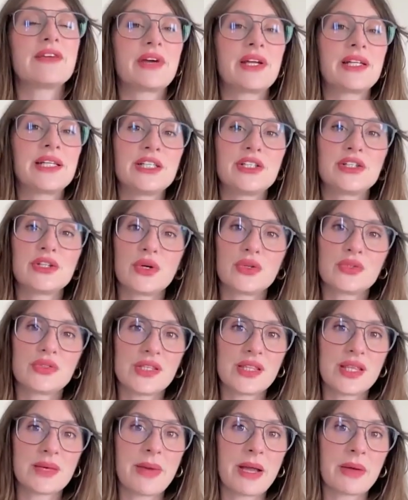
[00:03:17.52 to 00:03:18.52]
If I need to go
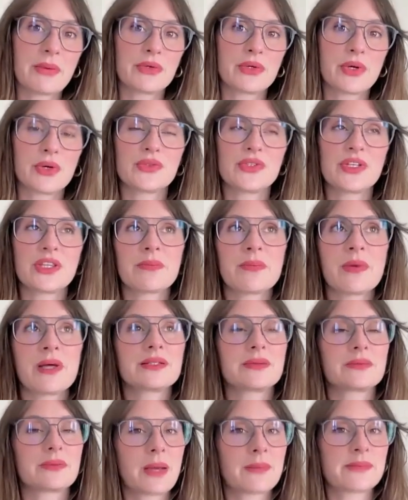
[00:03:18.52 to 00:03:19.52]
see them, I will go see them.
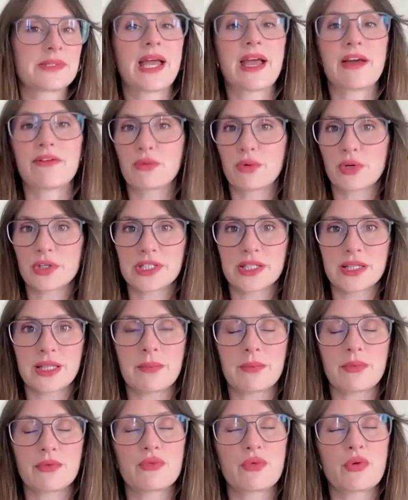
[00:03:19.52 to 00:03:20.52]
Sometimes I have worked in
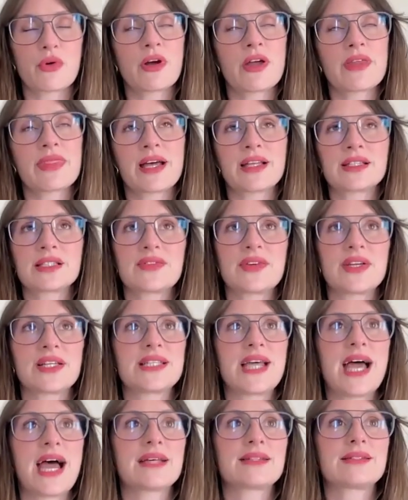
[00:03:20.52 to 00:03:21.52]
them before, and that's
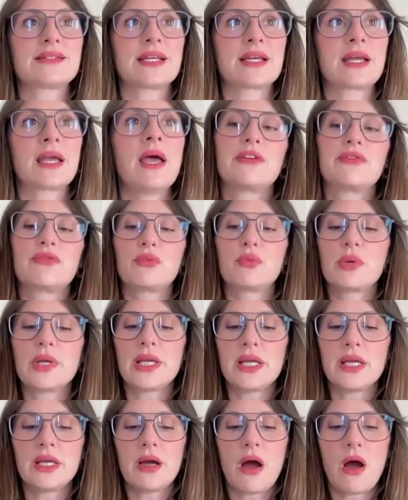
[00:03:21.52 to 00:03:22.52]
fantastic. If
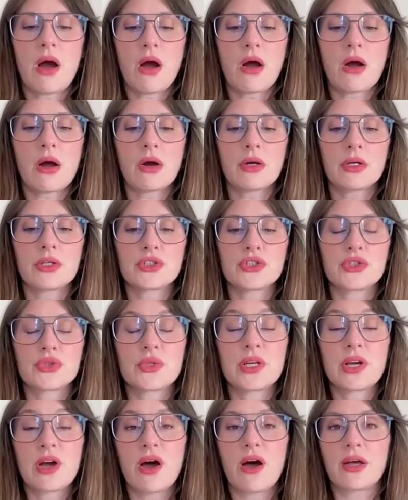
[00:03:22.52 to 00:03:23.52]
we are
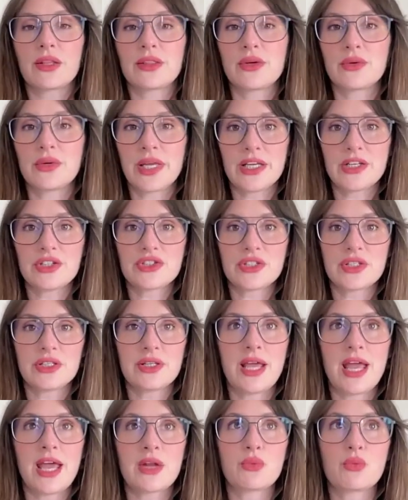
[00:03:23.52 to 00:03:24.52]
shooting on
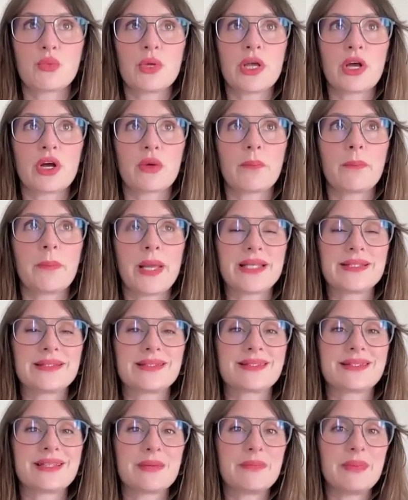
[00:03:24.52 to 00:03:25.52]
location and we are
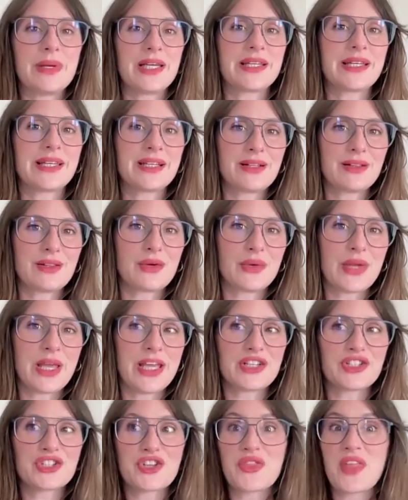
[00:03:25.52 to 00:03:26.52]
basically picking a
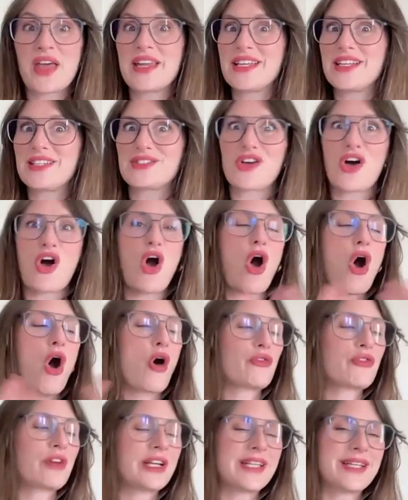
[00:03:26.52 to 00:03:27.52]
location that is
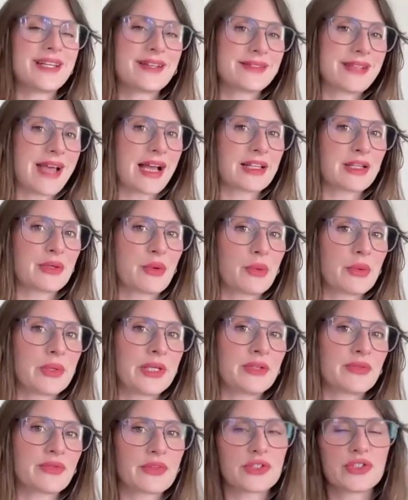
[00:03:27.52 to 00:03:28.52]
already exactly what we
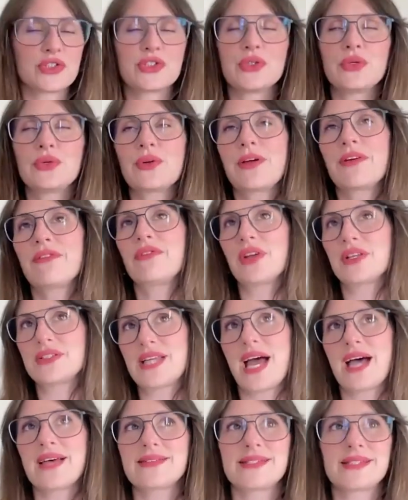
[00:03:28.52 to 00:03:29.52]
need for the shoot,
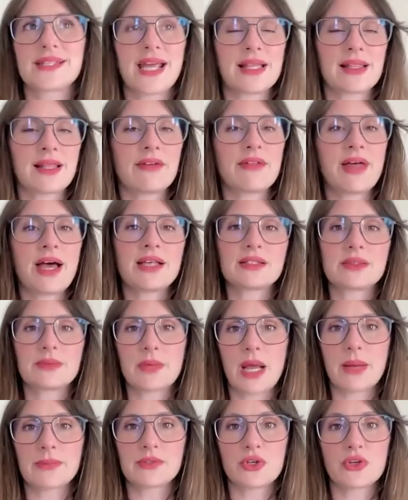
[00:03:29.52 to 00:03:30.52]
fantastic. I love that.
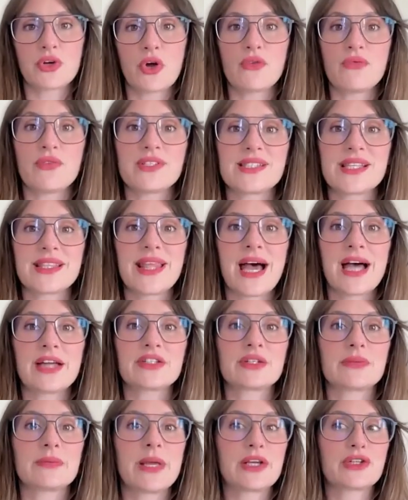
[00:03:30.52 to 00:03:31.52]
Sometimes I'll go visit
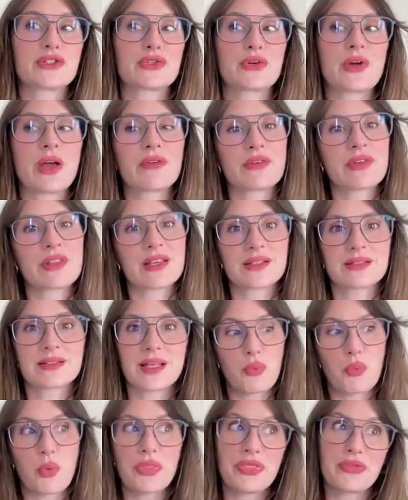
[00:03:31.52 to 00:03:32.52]
that to make sure everything's
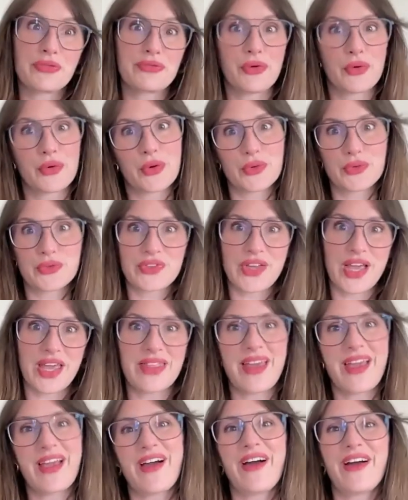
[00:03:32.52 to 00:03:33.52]
what the photos
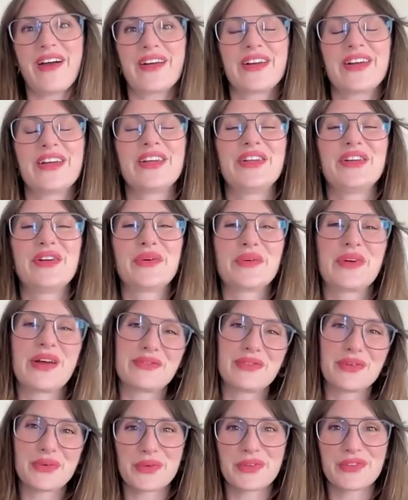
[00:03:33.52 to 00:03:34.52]
say they are,
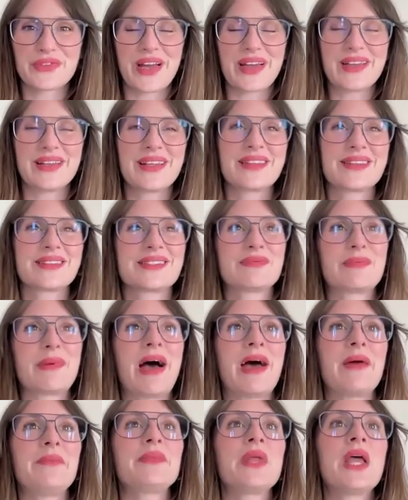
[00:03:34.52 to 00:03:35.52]
wherever we're finding the
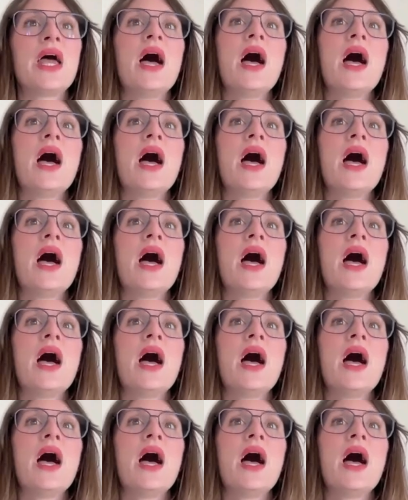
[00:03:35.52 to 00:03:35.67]
spot.